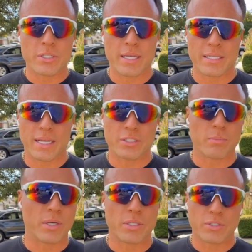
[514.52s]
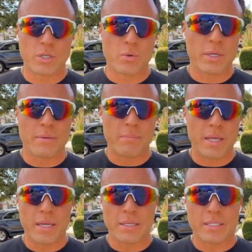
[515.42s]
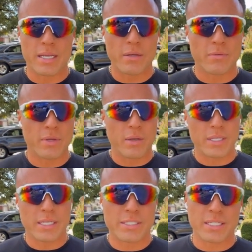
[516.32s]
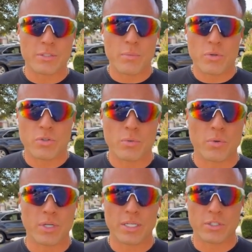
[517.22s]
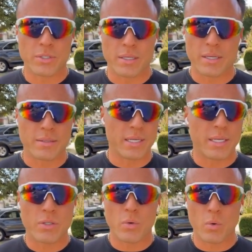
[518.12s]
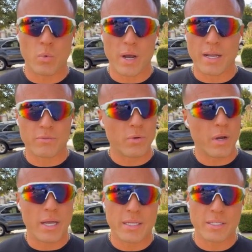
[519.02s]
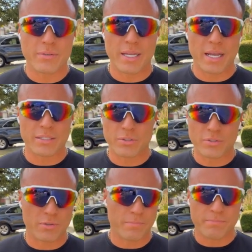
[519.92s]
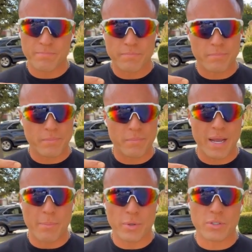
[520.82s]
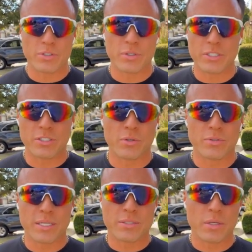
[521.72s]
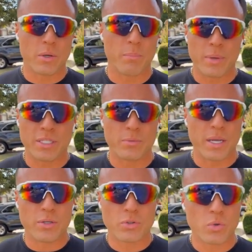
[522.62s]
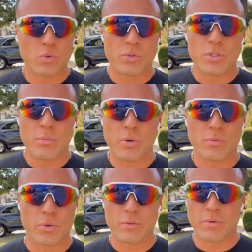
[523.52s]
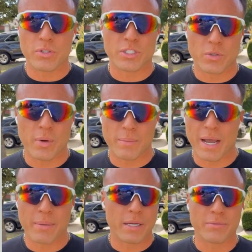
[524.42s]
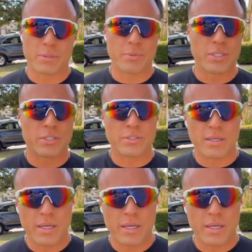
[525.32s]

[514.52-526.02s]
that GenSpark is going. It's like a very accessible super agent that can do a wide variety of tasks. I personally still think there are much better tools to build fully functioning web app MVPs,